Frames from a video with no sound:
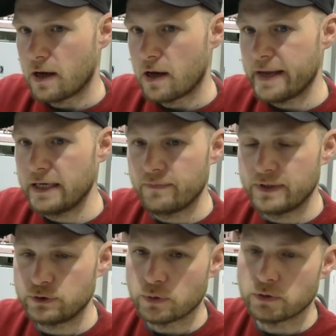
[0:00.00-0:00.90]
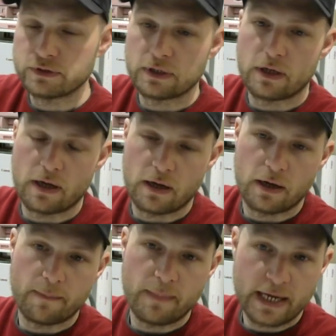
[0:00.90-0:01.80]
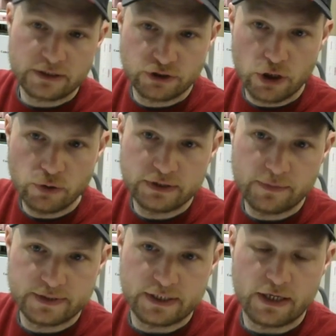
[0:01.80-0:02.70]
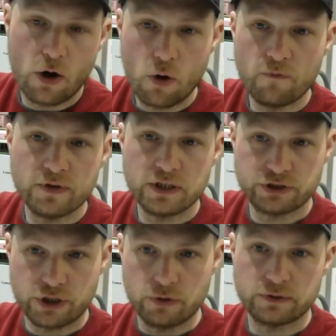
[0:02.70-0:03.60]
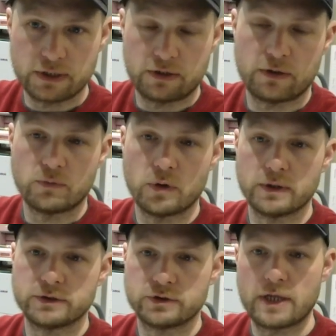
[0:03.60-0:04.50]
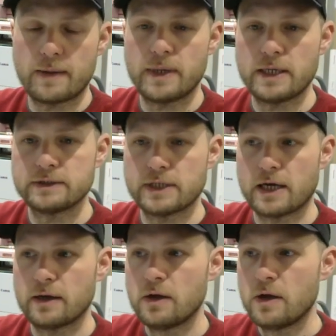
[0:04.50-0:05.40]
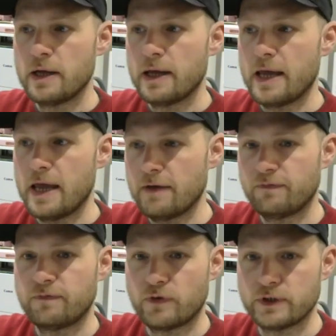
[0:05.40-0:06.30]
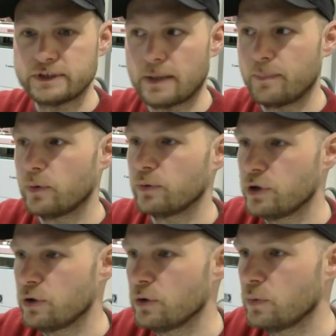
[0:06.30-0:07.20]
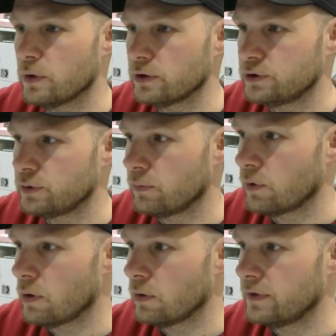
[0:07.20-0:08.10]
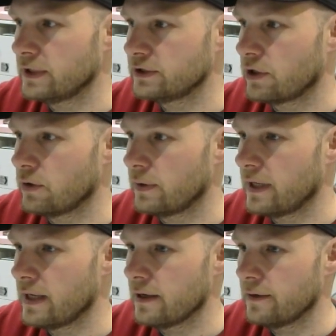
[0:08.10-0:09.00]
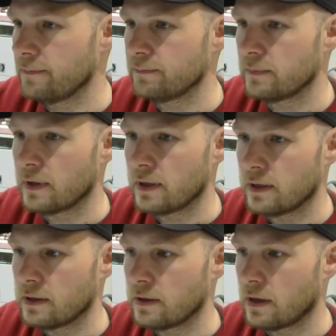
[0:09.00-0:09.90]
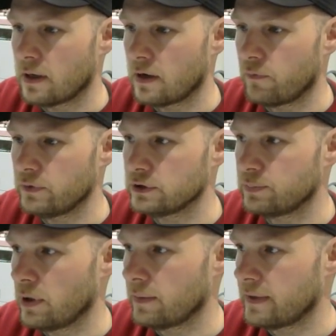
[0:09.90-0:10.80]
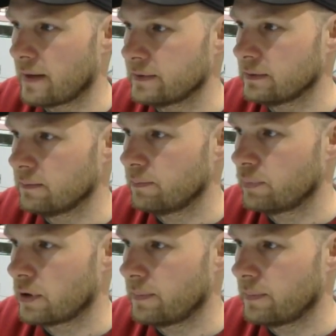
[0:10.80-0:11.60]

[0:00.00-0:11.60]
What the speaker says: individuals exclusivity over the SKUs that they're enrolling. So that means that if, for example, you were to enroll this SKU here, if we just pull up the Amazon product